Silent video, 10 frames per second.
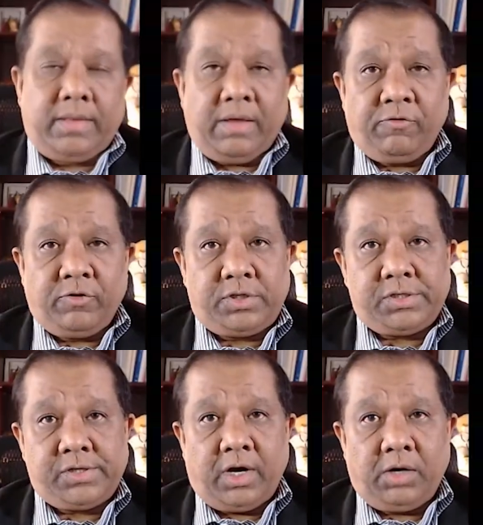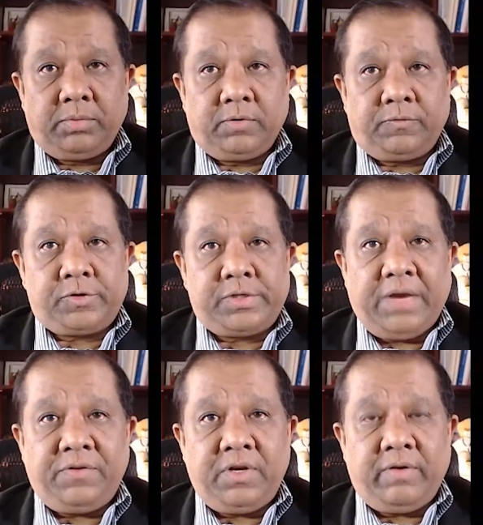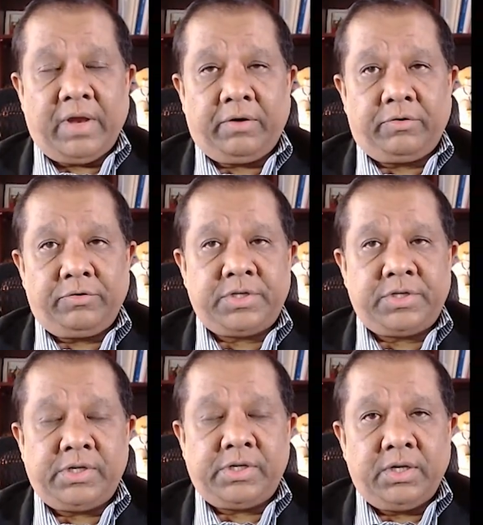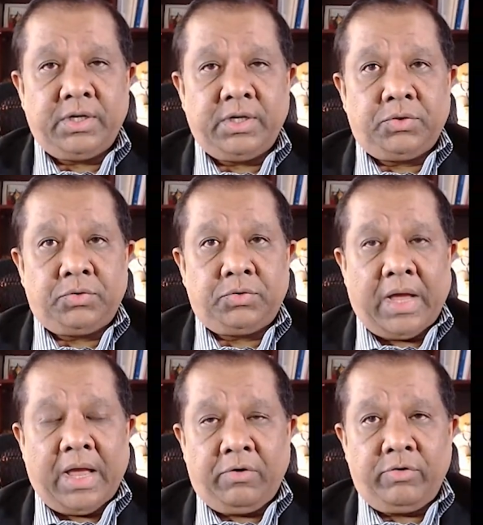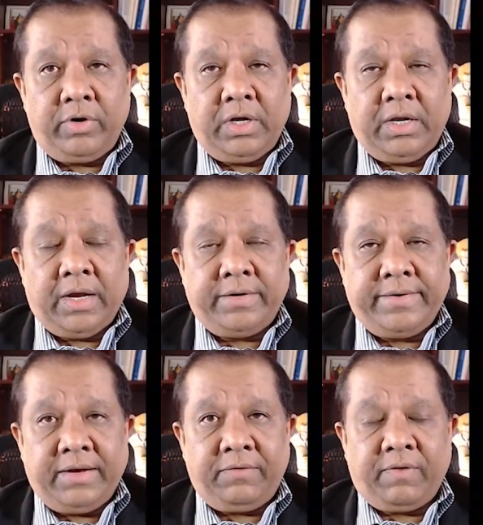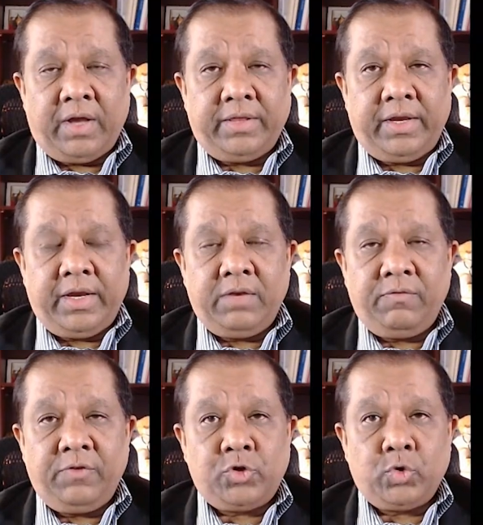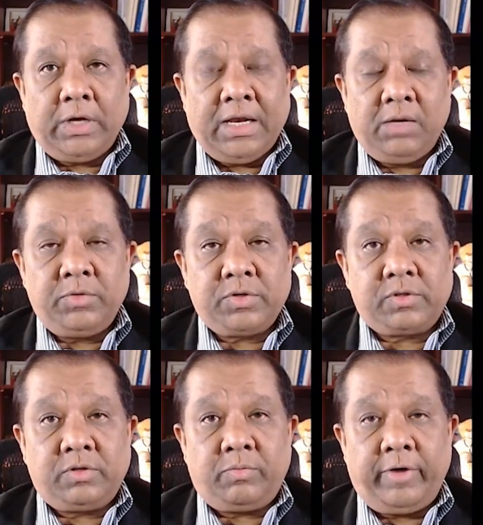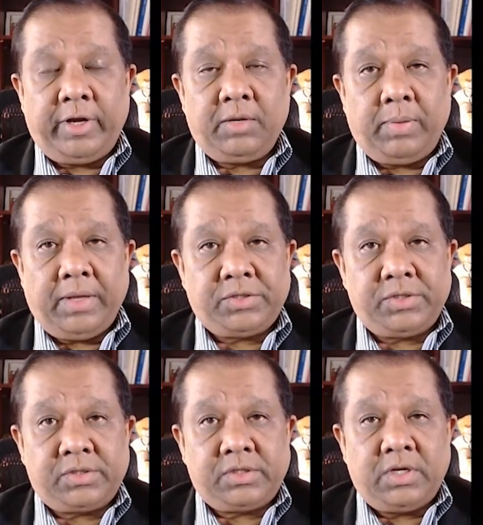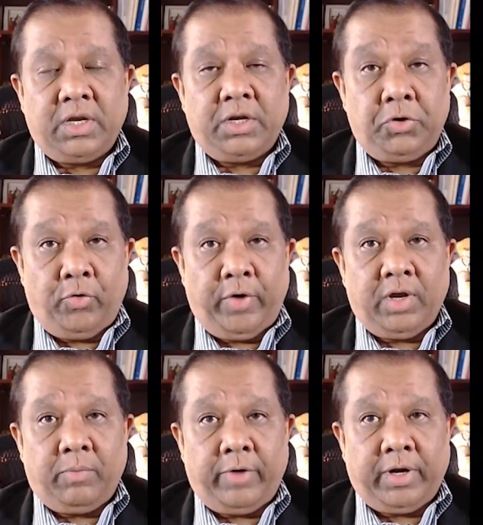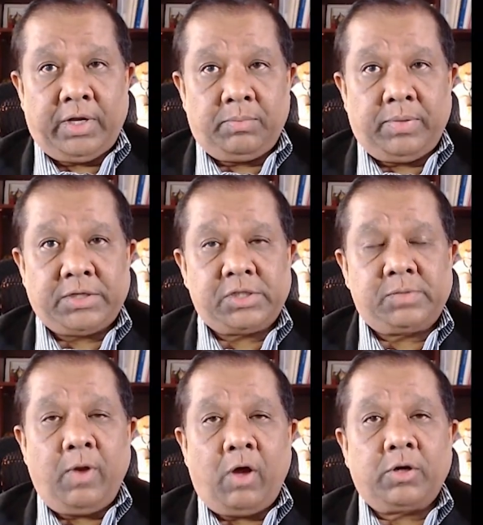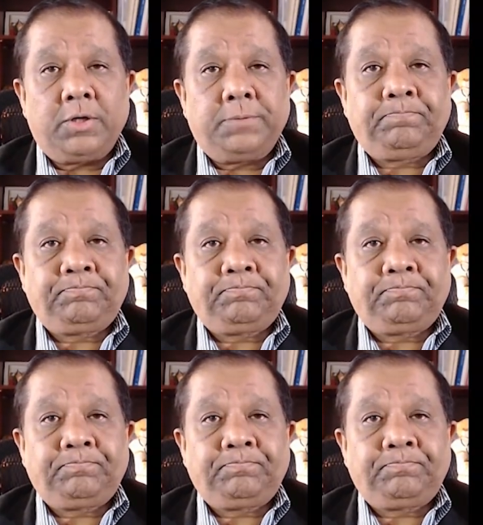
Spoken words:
Therefore, it's desirable for safety and accuracy to accurately identify the individual elements of the brachial plexus during a brachial plexus block.